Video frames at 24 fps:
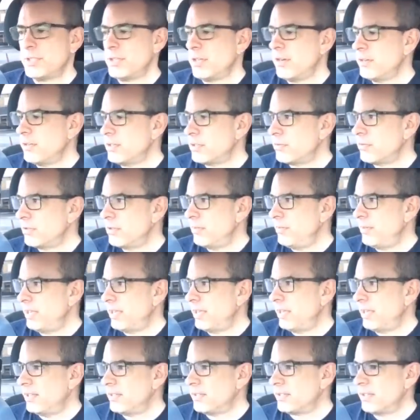So I'm
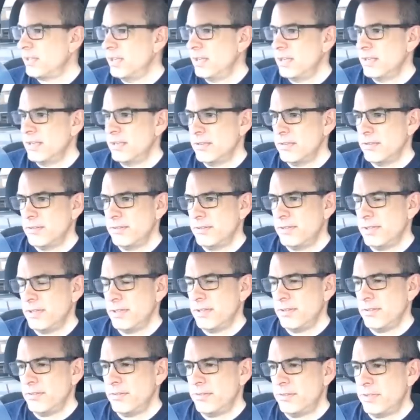sharing this with you because
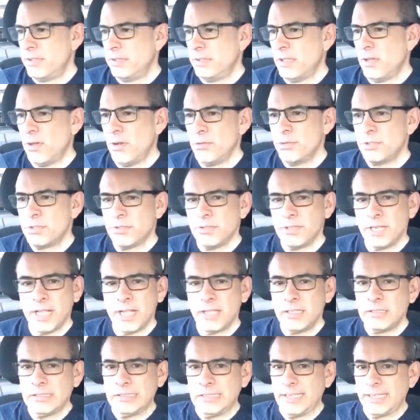the
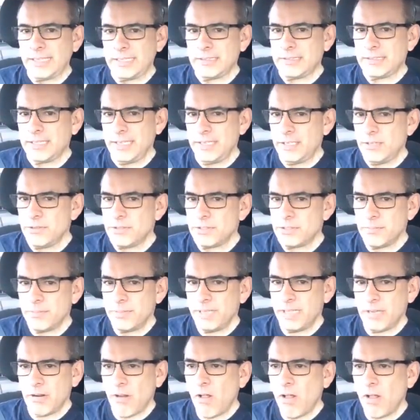lows are not like
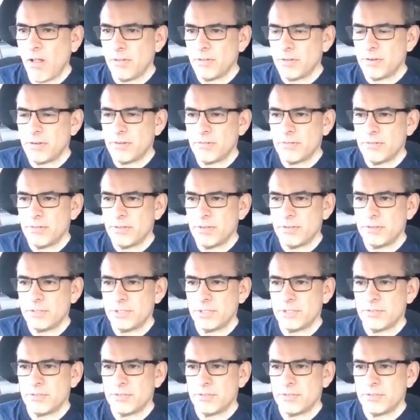they used to be at all.